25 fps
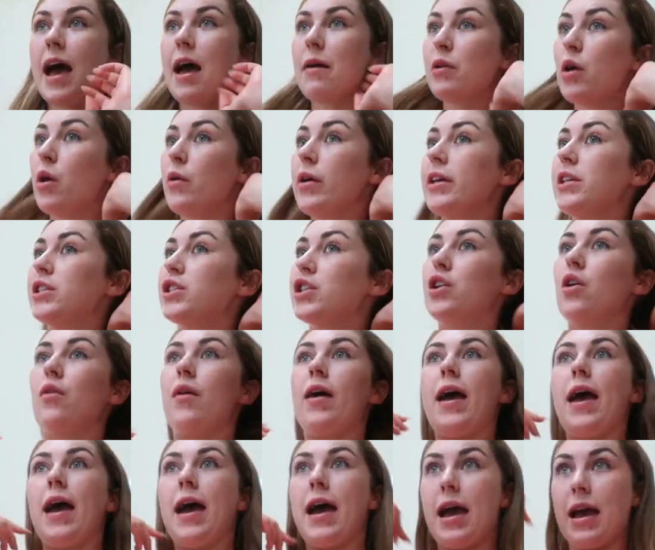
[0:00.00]
I'm going to go
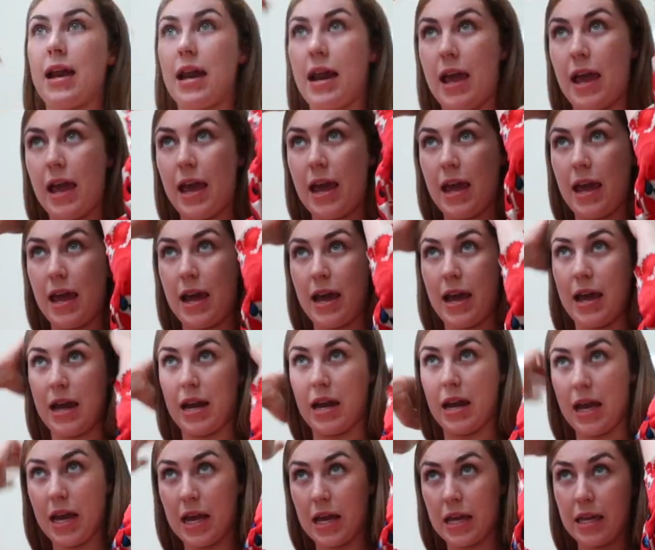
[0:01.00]
ahead
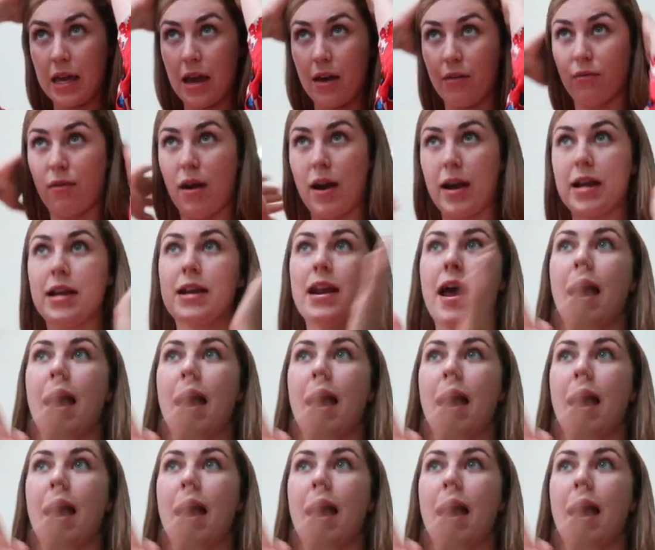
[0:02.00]
and get ready